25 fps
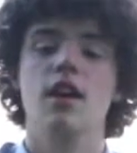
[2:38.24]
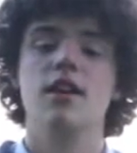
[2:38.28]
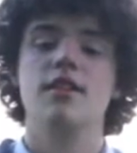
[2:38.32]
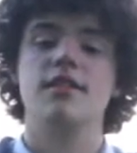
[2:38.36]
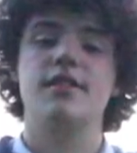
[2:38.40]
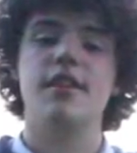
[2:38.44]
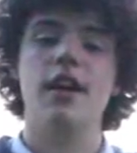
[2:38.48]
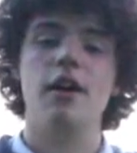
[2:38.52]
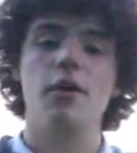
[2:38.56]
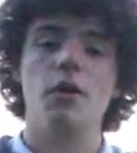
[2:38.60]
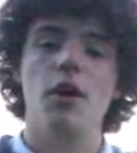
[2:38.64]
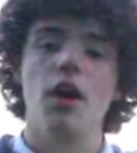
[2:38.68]

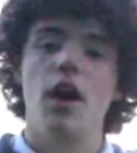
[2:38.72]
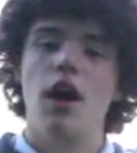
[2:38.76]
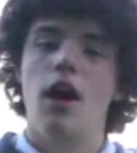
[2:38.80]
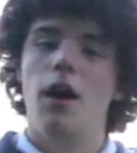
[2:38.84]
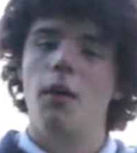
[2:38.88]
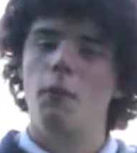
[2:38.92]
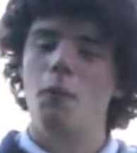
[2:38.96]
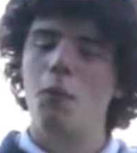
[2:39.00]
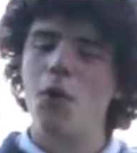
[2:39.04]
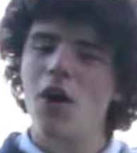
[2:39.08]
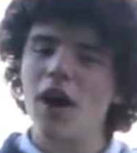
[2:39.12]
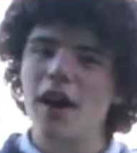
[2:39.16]
So,
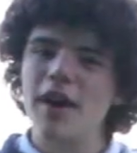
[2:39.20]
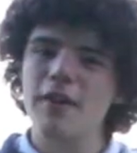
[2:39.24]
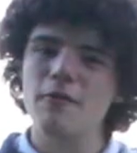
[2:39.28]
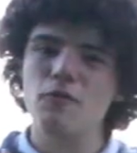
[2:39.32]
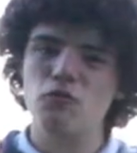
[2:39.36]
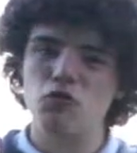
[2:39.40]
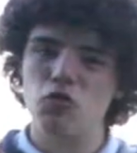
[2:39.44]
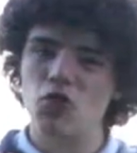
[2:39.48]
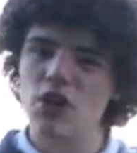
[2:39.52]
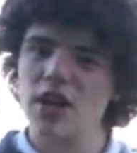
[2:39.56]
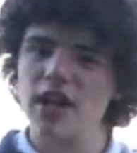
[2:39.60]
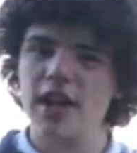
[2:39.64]
one
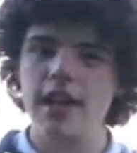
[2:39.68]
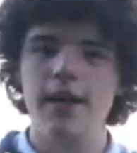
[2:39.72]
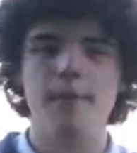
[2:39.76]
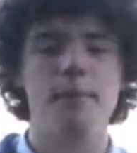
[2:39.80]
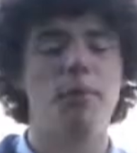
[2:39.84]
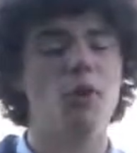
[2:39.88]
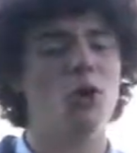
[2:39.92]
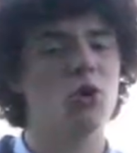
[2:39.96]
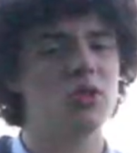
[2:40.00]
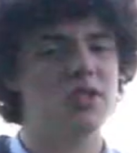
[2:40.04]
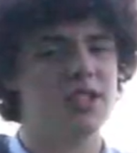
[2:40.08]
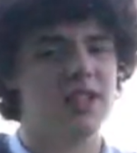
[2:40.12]
really
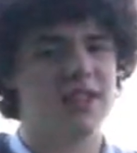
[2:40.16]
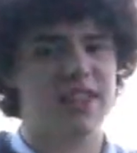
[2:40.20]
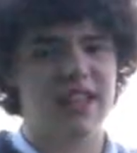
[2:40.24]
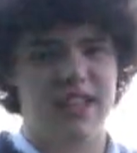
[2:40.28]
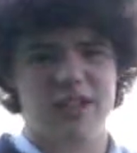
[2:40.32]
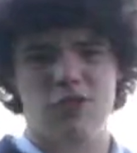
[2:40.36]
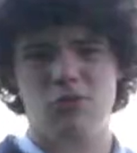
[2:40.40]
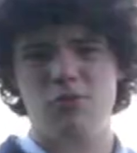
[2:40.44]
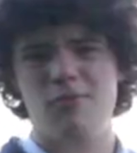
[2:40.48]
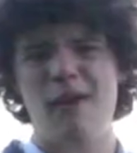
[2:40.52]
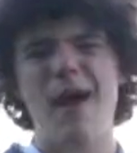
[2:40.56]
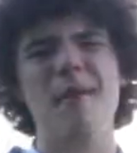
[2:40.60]
important
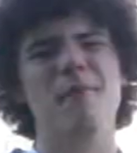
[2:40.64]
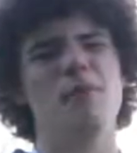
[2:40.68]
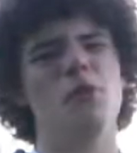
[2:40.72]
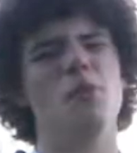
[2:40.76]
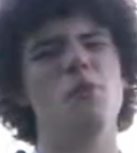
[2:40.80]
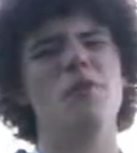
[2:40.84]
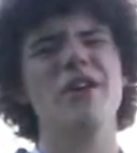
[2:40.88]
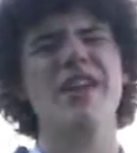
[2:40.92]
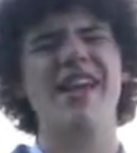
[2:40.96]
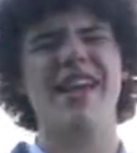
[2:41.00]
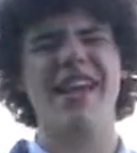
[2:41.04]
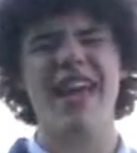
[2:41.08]
thing to remember,
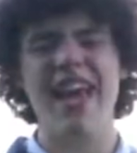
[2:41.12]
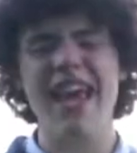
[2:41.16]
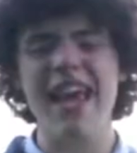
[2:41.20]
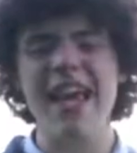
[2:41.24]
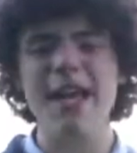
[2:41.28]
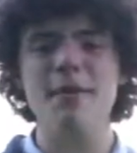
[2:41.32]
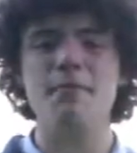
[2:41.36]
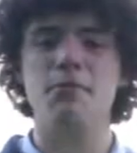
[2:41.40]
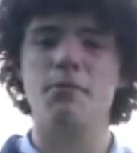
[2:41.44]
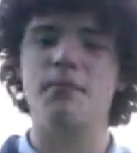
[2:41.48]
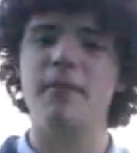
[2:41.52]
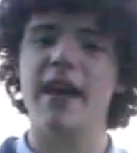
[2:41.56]
we
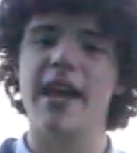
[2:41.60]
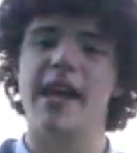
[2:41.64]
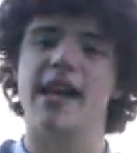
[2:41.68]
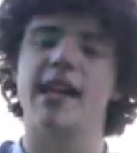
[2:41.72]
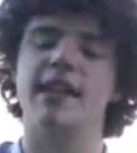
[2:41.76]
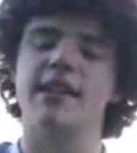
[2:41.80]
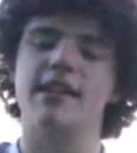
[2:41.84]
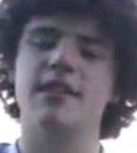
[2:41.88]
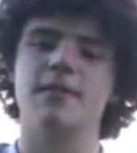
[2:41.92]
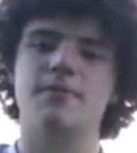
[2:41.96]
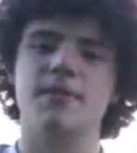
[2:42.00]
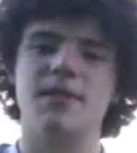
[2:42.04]
keep
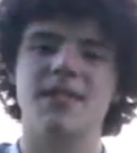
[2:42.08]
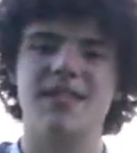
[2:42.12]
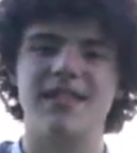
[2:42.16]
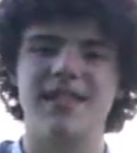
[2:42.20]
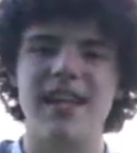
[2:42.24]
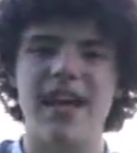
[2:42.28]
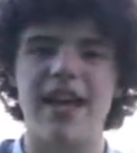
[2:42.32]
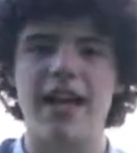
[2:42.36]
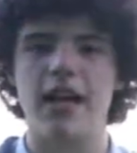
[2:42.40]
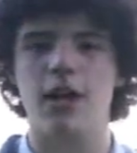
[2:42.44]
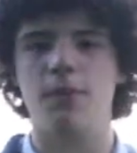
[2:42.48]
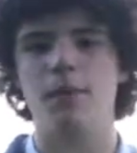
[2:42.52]
making this
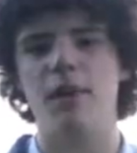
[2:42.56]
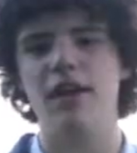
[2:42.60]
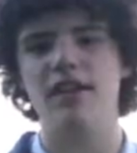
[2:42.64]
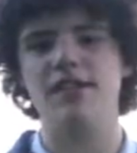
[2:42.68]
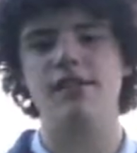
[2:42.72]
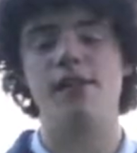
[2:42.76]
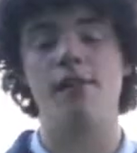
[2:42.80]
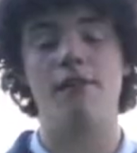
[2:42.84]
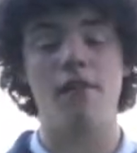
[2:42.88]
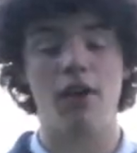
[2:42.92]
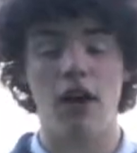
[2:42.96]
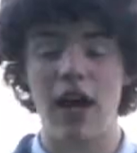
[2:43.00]
mistake, but
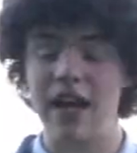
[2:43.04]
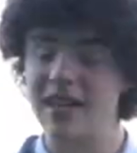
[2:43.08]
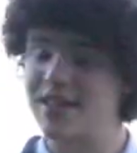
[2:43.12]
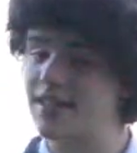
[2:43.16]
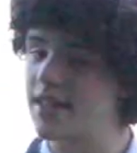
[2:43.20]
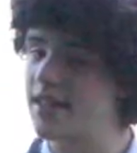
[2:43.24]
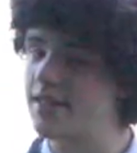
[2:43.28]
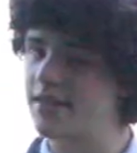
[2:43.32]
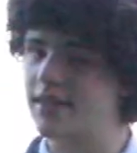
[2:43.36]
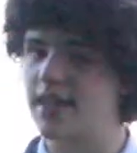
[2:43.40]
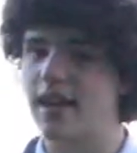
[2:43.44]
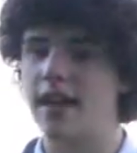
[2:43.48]
it's as
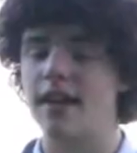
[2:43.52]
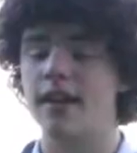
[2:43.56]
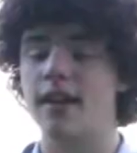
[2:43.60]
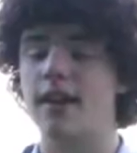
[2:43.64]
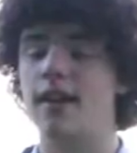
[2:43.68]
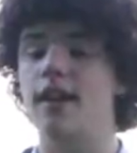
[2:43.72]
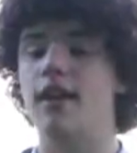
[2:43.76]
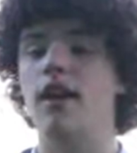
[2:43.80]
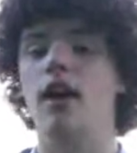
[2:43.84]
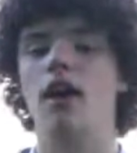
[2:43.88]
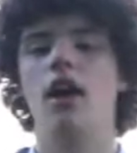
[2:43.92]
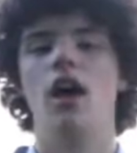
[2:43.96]
I've said
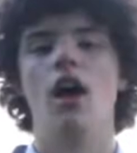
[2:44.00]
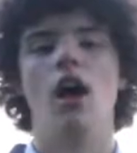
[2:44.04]
in